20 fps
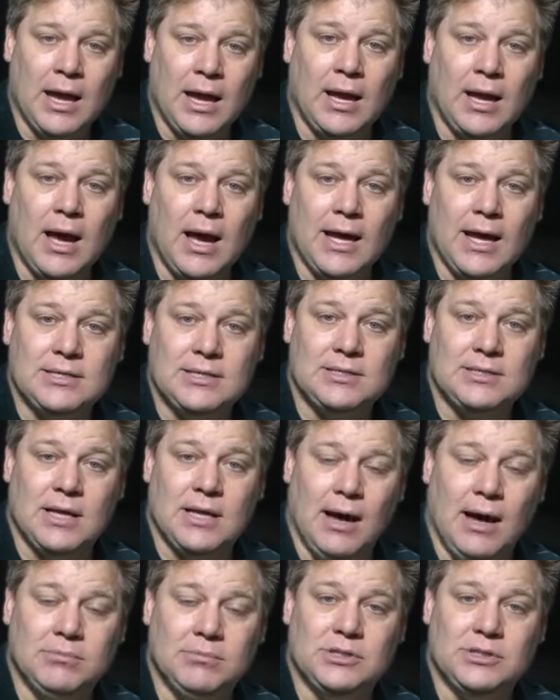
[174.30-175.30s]
Gusts
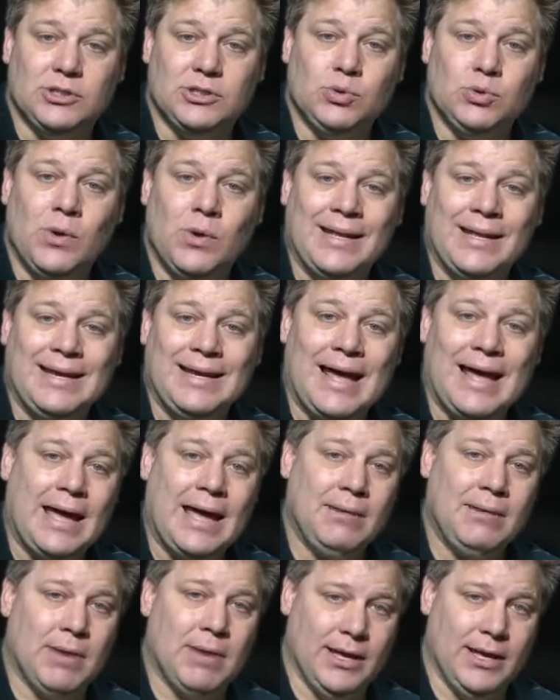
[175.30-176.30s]
up to
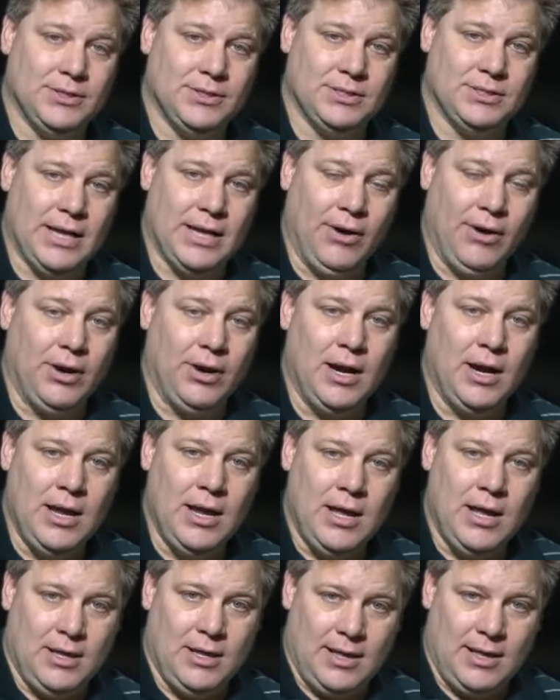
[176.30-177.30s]
29 miles an hour.
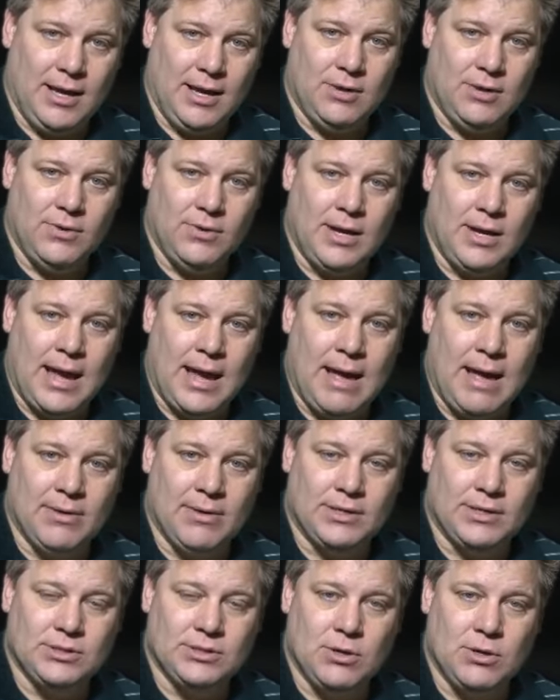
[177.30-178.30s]
That can wreak
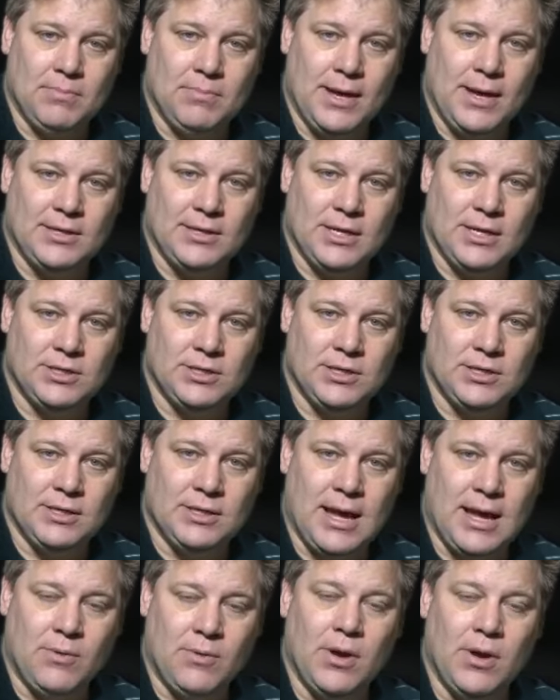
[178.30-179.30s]
havoc, so pay attention to
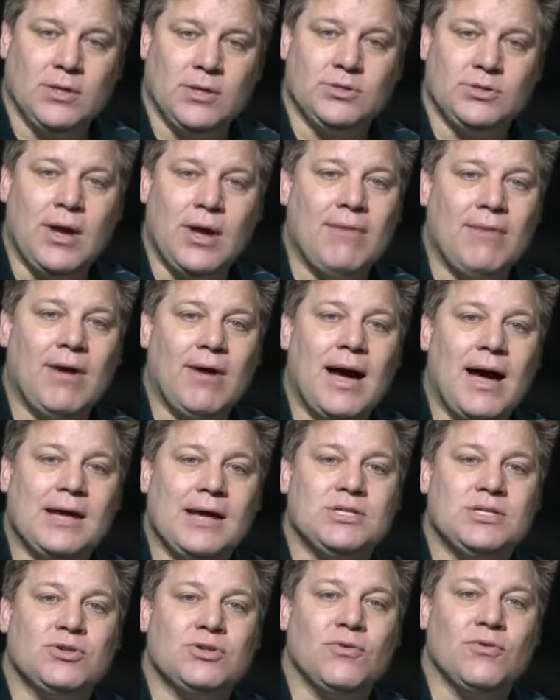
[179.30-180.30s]
that. We also have a
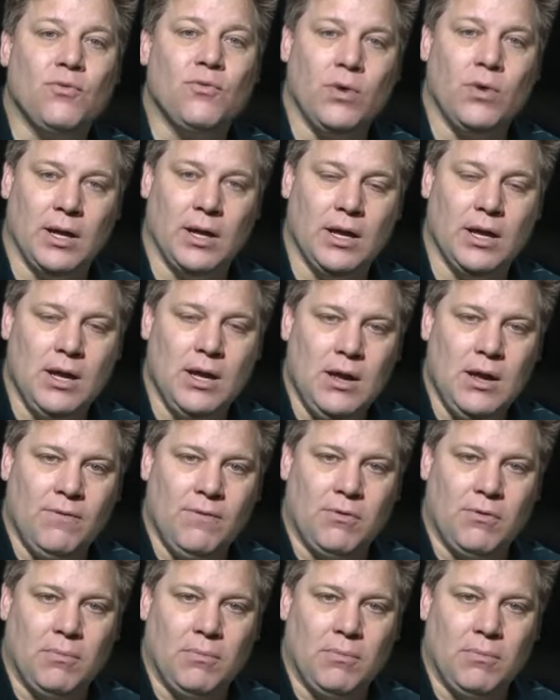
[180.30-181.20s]
high surf warning for